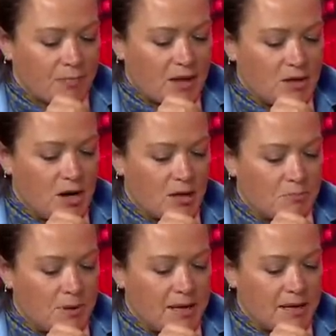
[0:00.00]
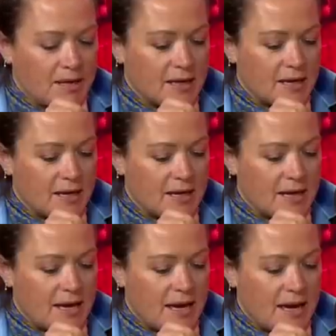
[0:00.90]
not being
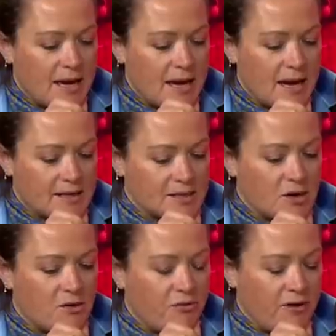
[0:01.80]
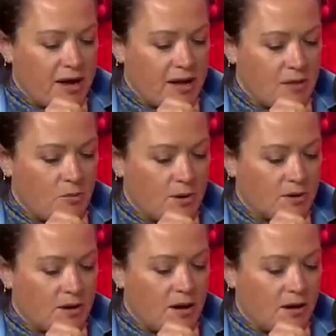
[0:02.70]
as au fait
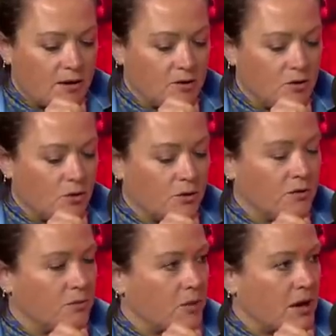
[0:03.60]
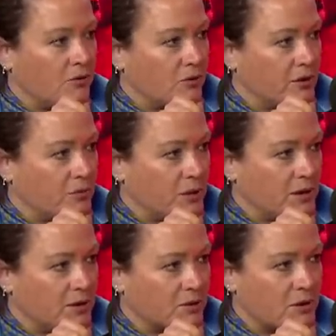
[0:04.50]
with our northern brethren
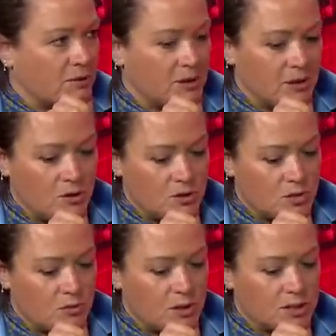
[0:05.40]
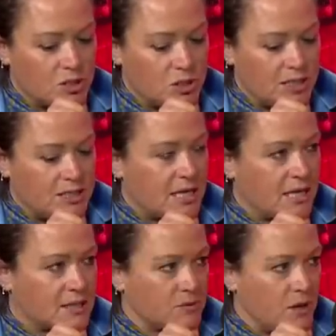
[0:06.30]
within the criminal underworld, it did
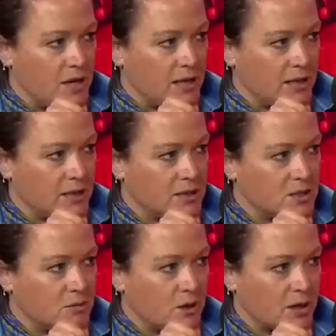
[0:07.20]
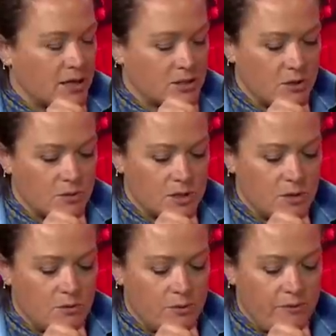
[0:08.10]
take us a while to work out who was
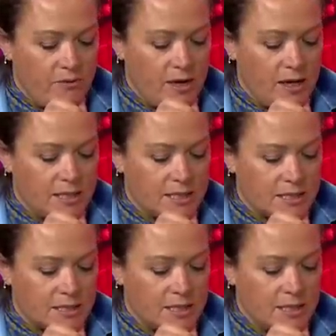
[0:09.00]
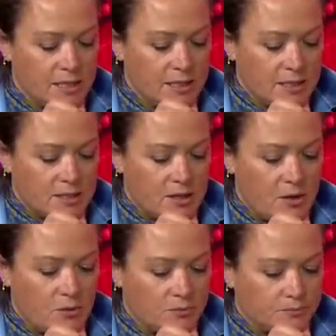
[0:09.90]
who. Well, we finally did.
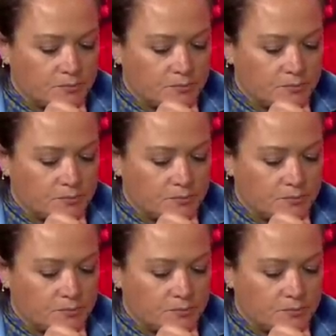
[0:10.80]
So